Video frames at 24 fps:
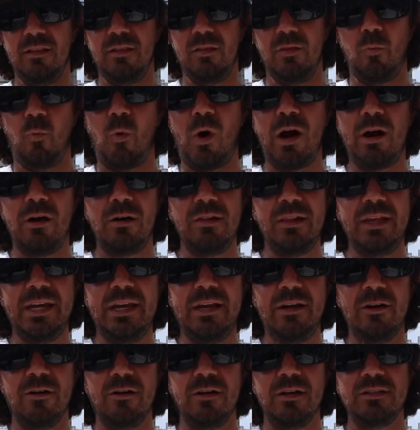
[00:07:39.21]
the wire
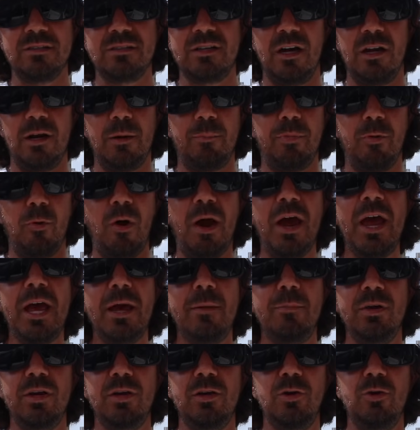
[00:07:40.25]
leader is going to
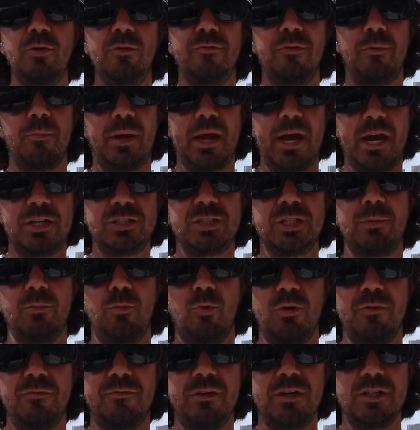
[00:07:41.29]
prohibit you from catching
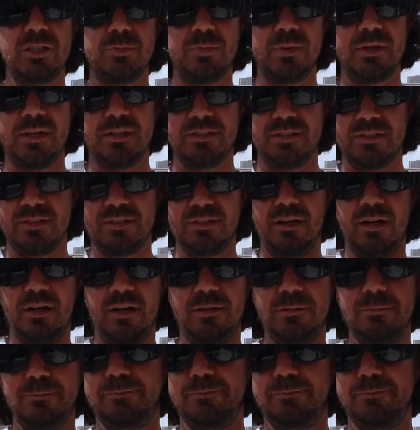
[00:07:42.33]
more fish, because it's not.